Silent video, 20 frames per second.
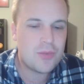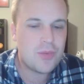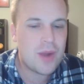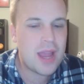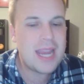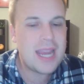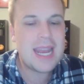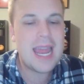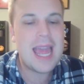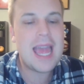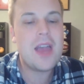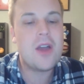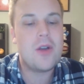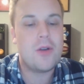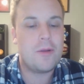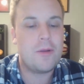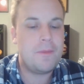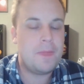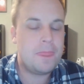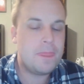Right
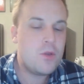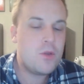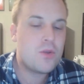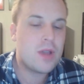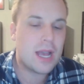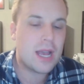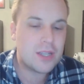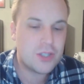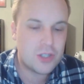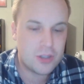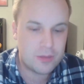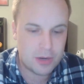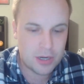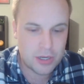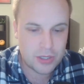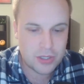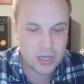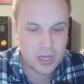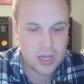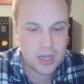now, new
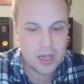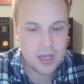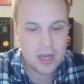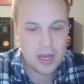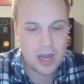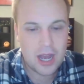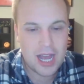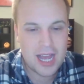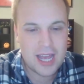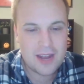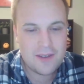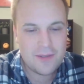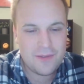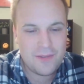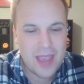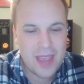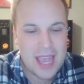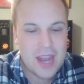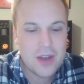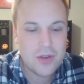customers on
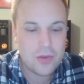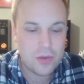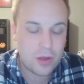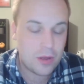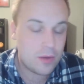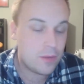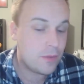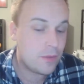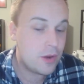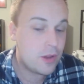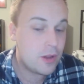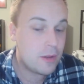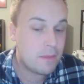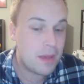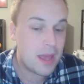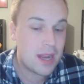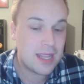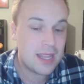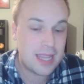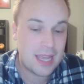FanDuel, where you can
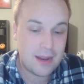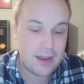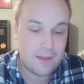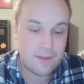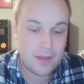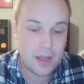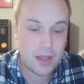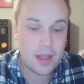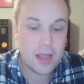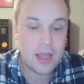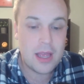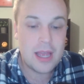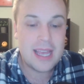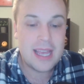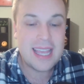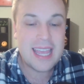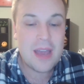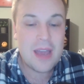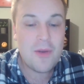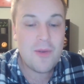bet on the N F L,
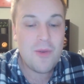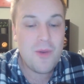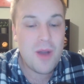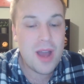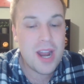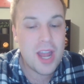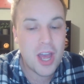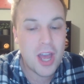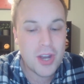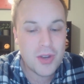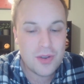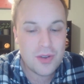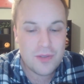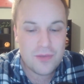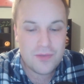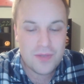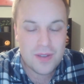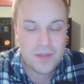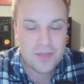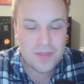get one hundred
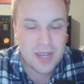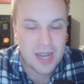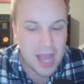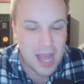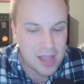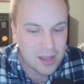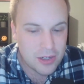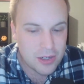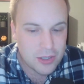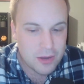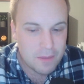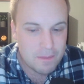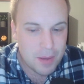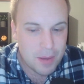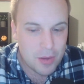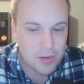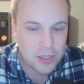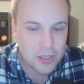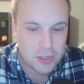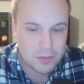fifty dollars in
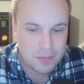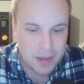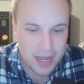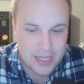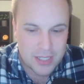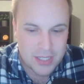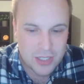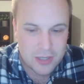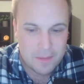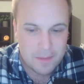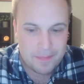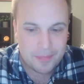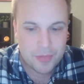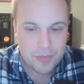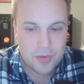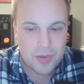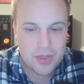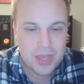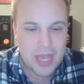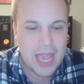bonus bets
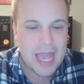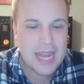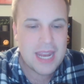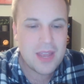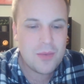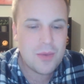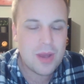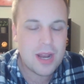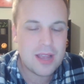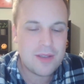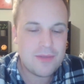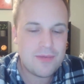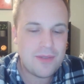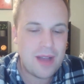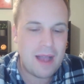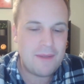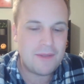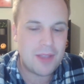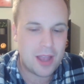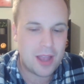with any winning
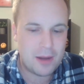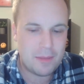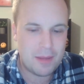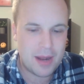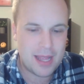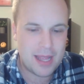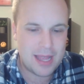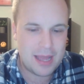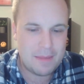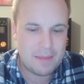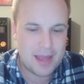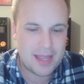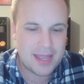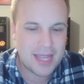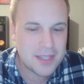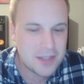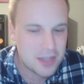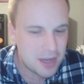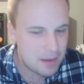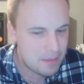five dollar moneyline bet.
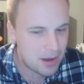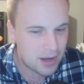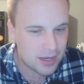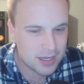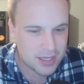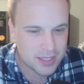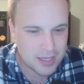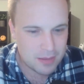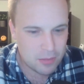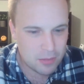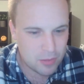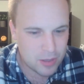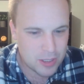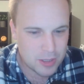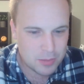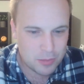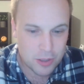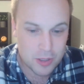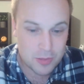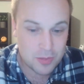That's on America's number one
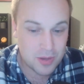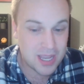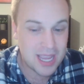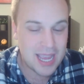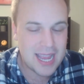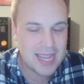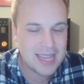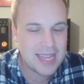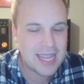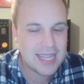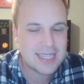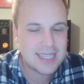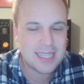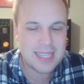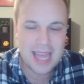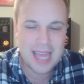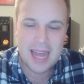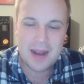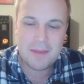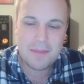sportsbook, and that's a
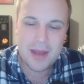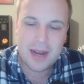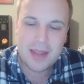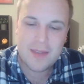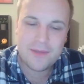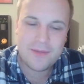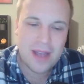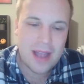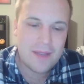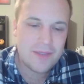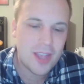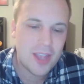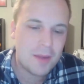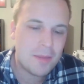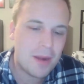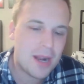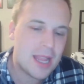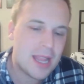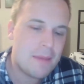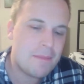lot of money. five dollar
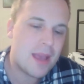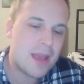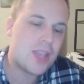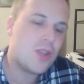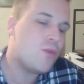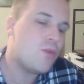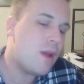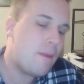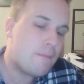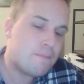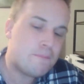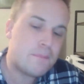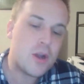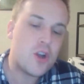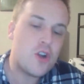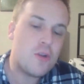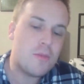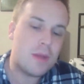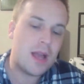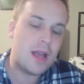moneyline bet, you win,
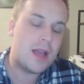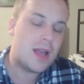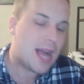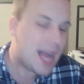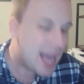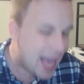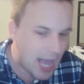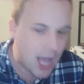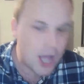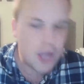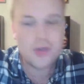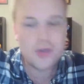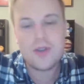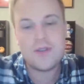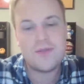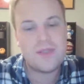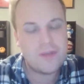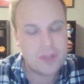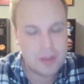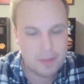boom, one
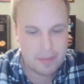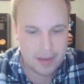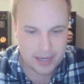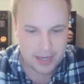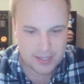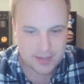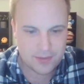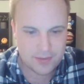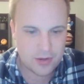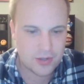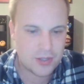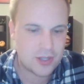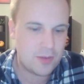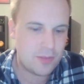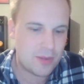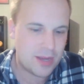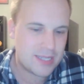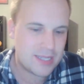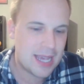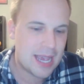hundred fifty bucks if your team
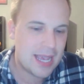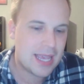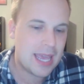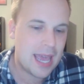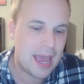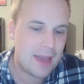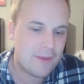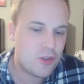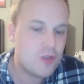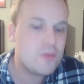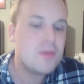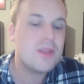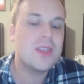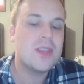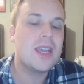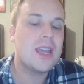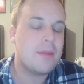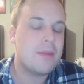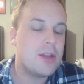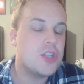wins. Heck yeah. If you've been
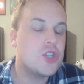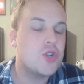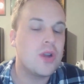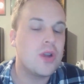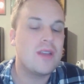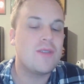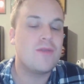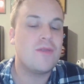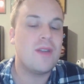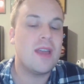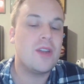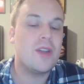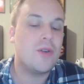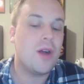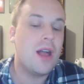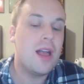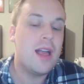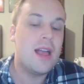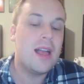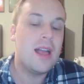thinking about joining
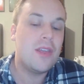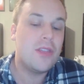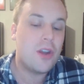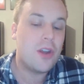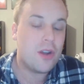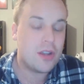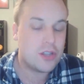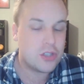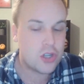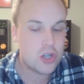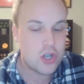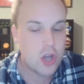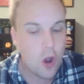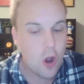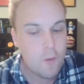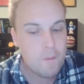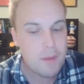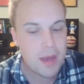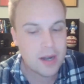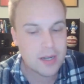FanDuel, there is
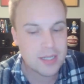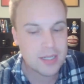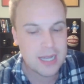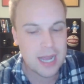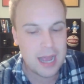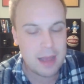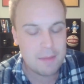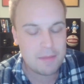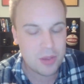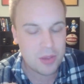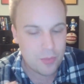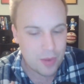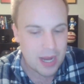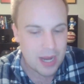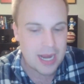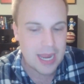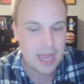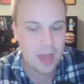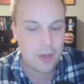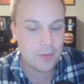no better time than
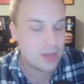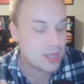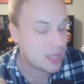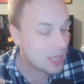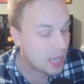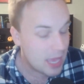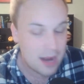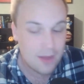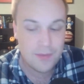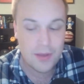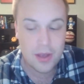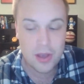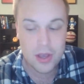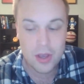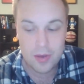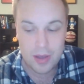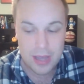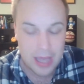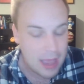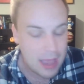right now with the N F L
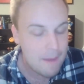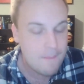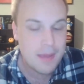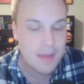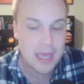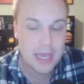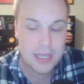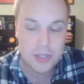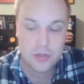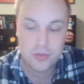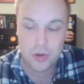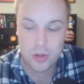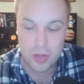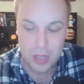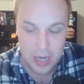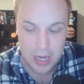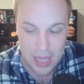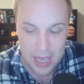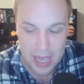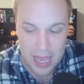going, N B A's
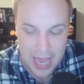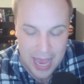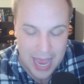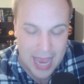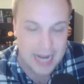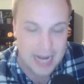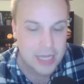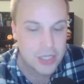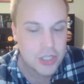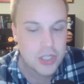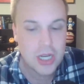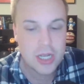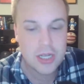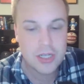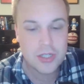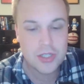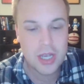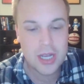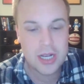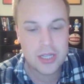rolling, N H
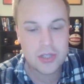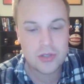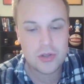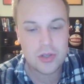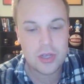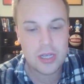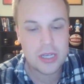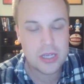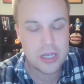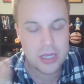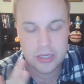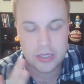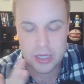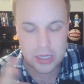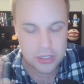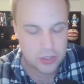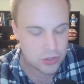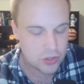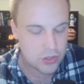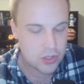L's on it,
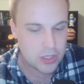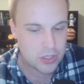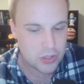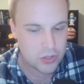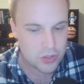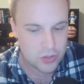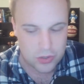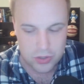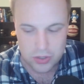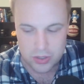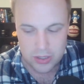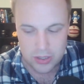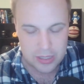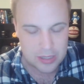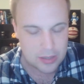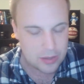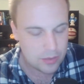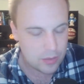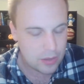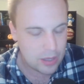is, is
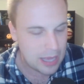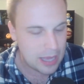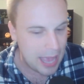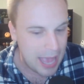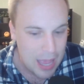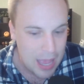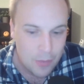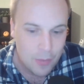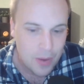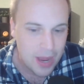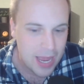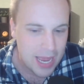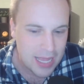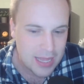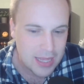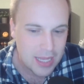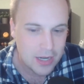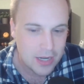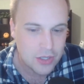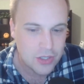headway
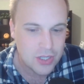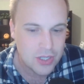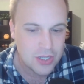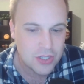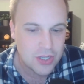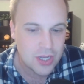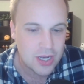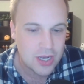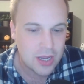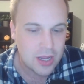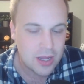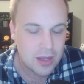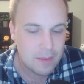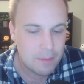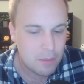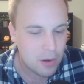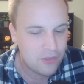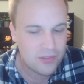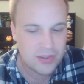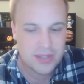in their season.
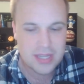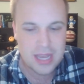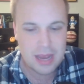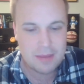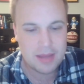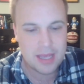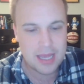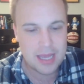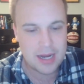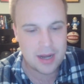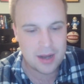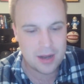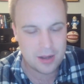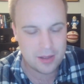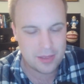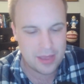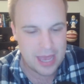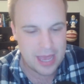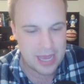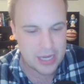Perfect time to get in on
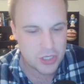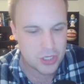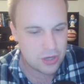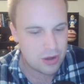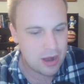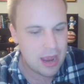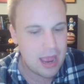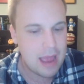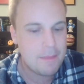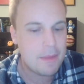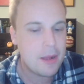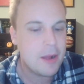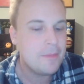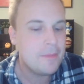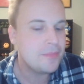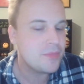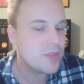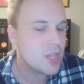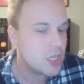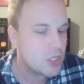all the action. Their app,
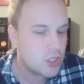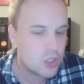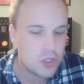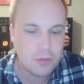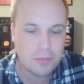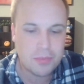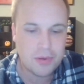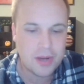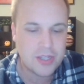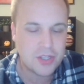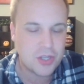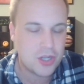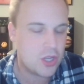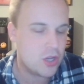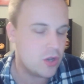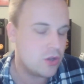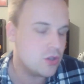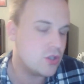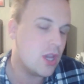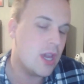it's super easy to
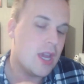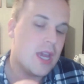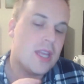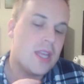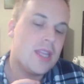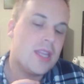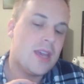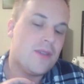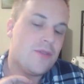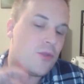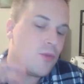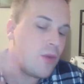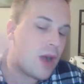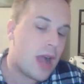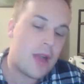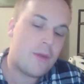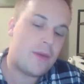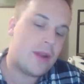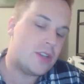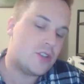use. They have a
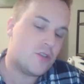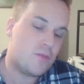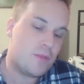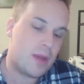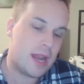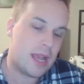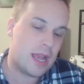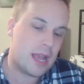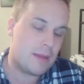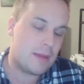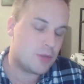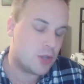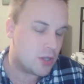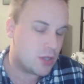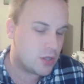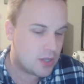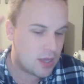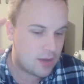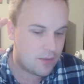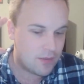wide range of betting
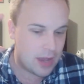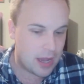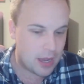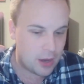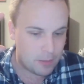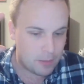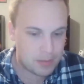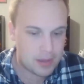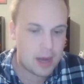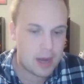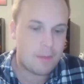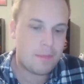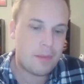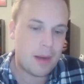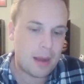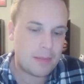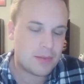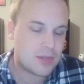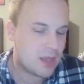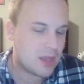options. They've got your player
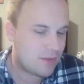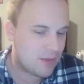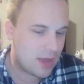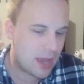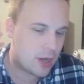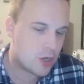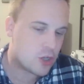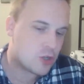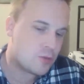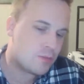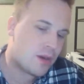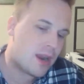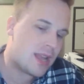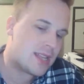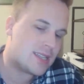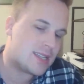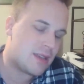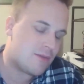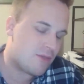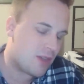props. They've got your
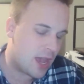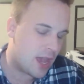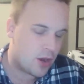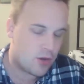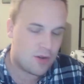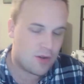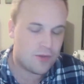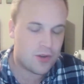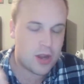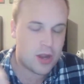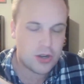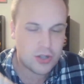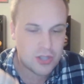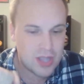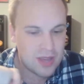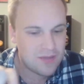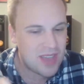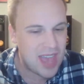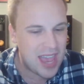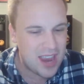spreads. They've got your over-unders.
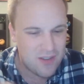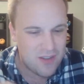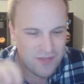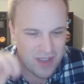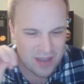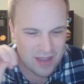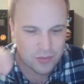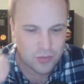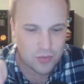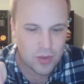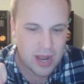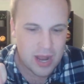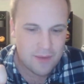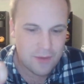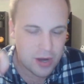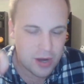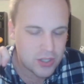They've got your faves, whatever.